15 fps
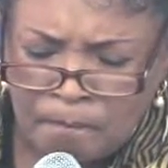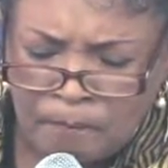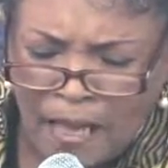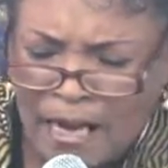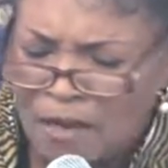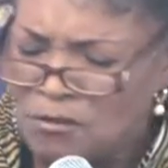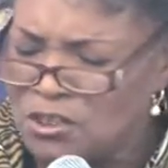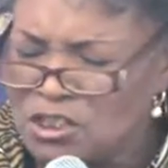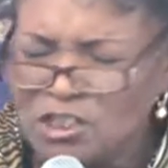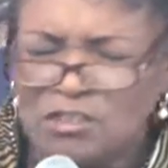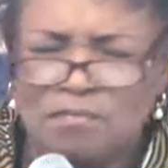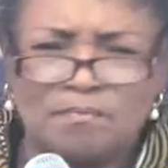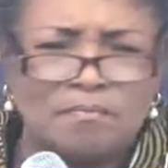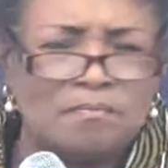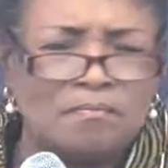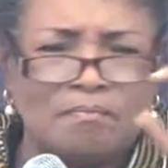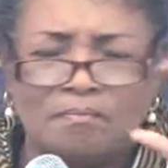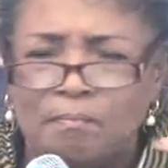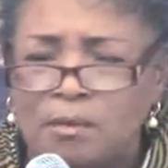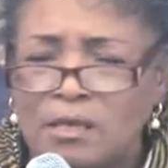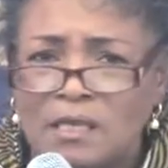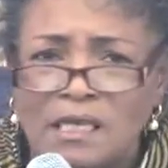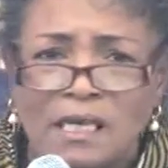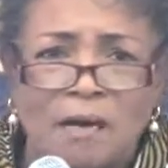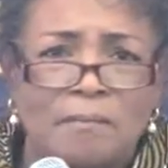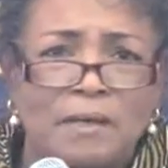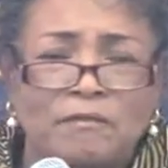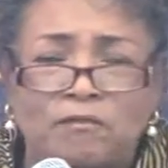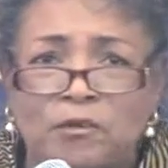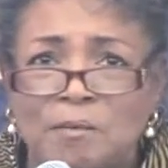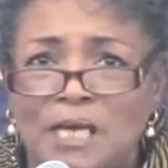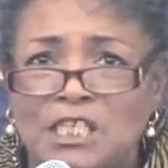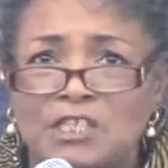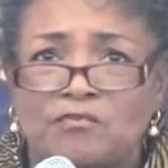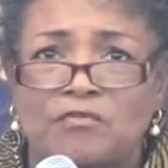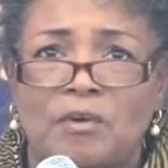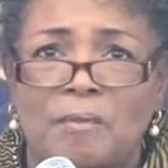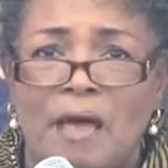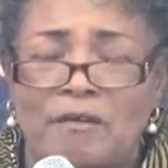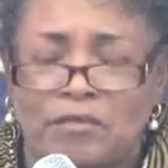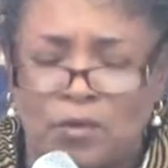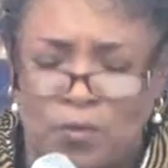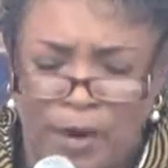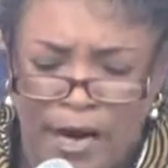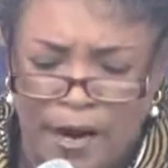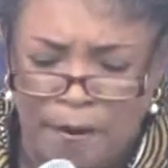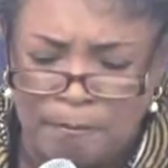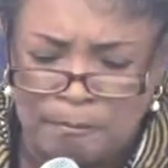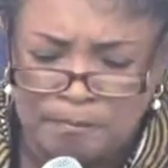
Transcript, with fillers: And I was just pulling up information from everywhere.